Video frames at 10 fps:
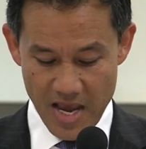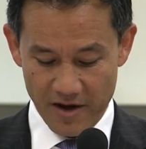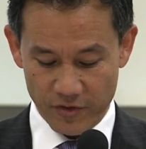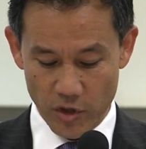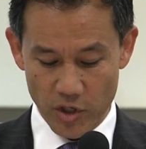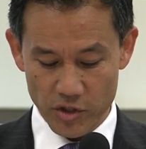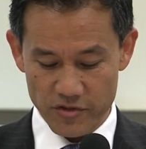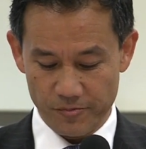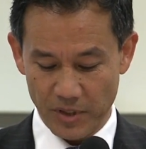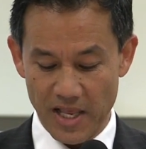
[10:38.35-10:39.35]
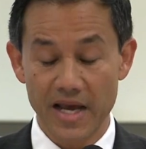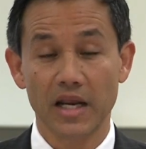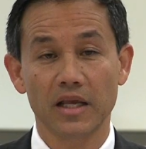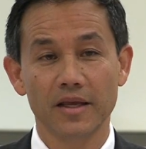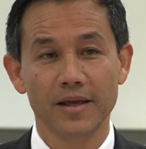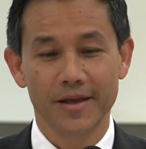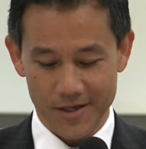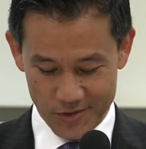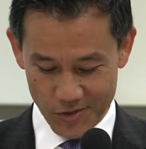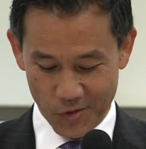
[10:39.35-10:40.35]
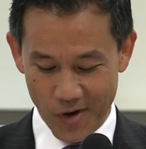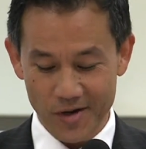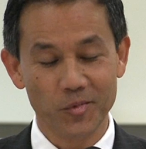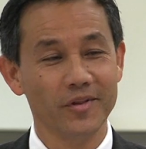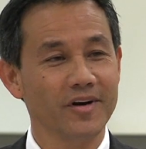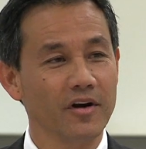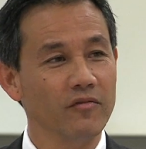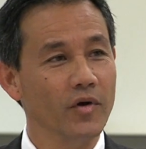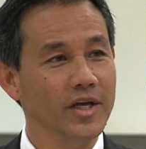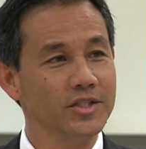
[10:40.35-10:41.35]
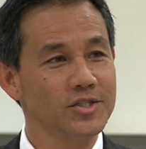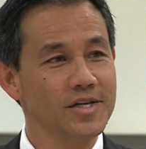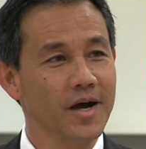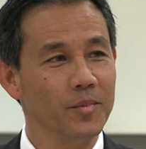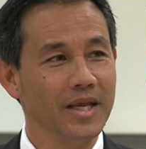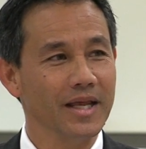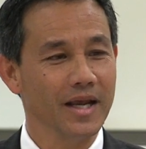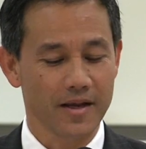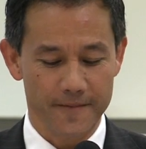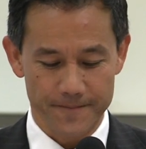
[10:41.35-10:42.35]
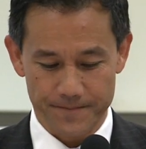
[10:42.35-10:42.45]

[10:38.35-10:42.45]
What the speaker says: After years of planning, it's incredible that our voyage is now beginning.